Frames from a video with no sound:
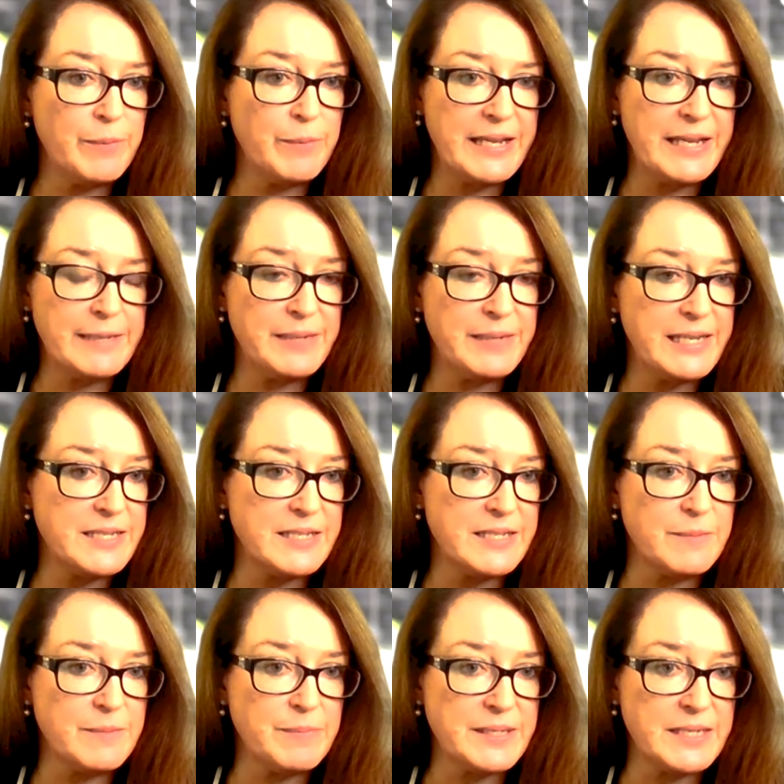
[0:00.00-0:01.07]
places are
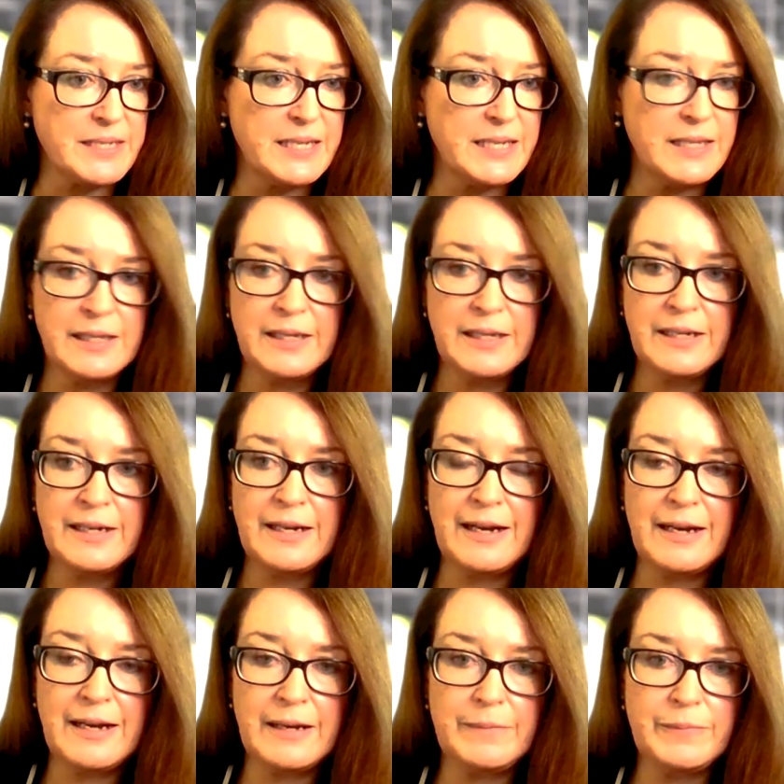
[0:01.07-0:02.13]
busy,
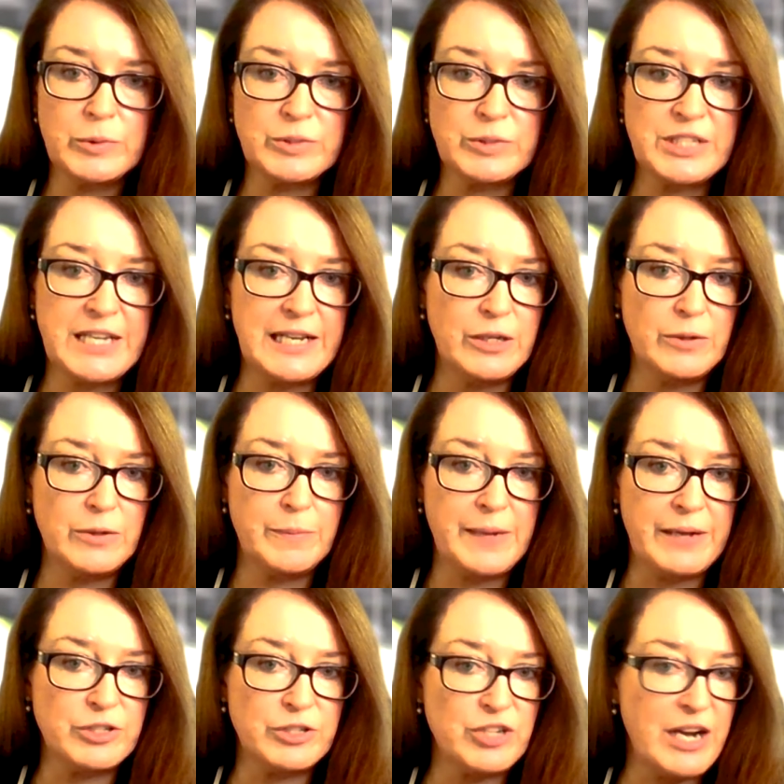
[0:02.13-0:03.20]
will tell you about the
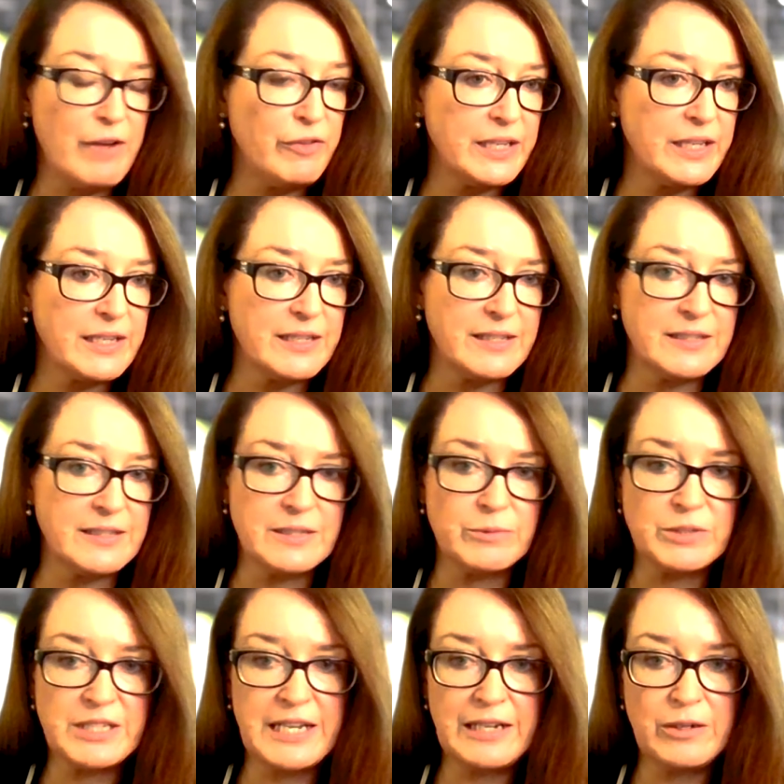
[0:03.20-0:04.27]
traffic, and it will
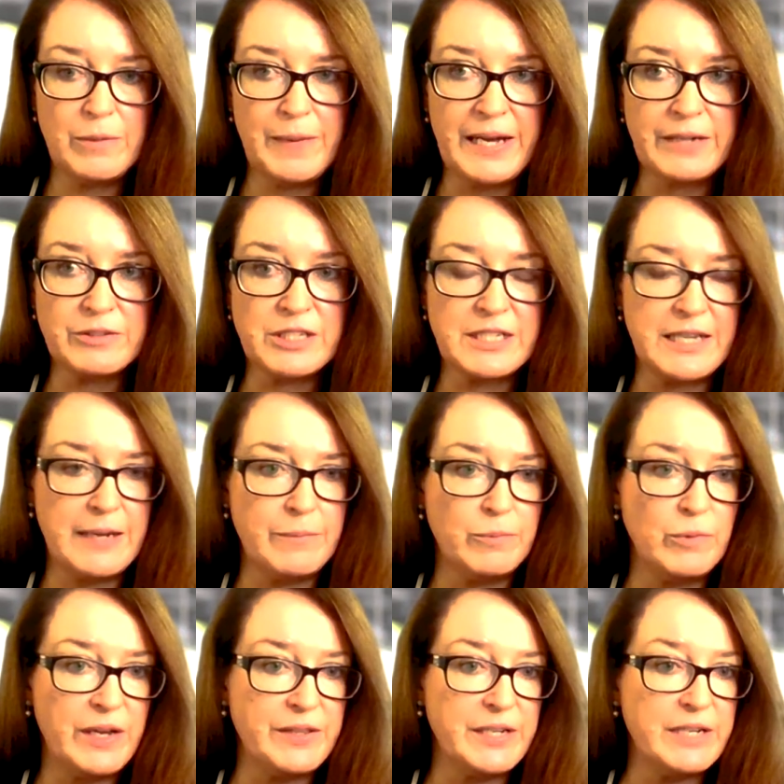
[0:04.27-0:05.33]
tell you about where the
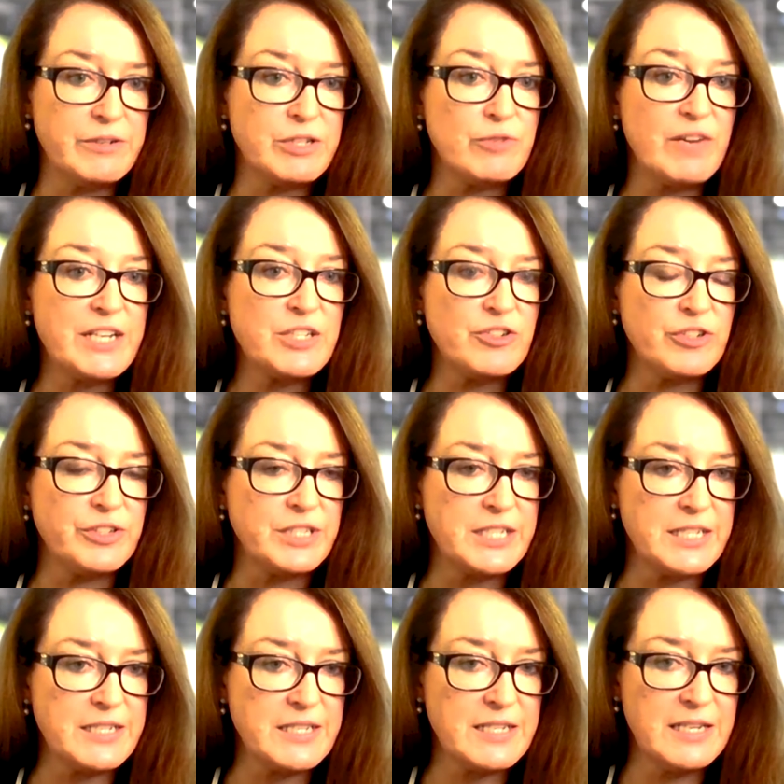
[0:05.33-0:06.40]
nearest restaurant is.